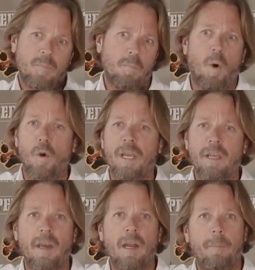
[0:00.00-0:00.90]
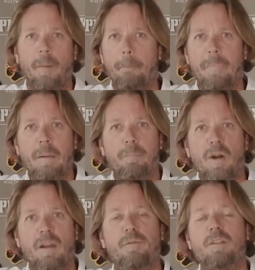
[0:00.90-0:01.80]
morning, get up, big
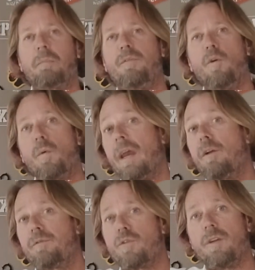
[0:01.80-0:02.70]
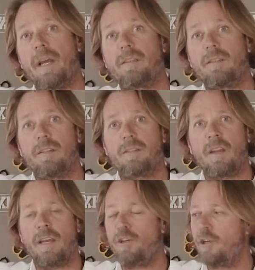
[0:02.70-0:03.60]
breakfast before we head off to the next
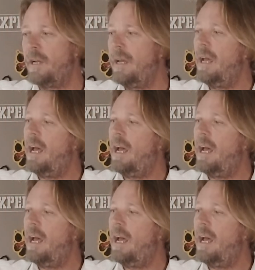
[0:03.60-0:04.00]
destination,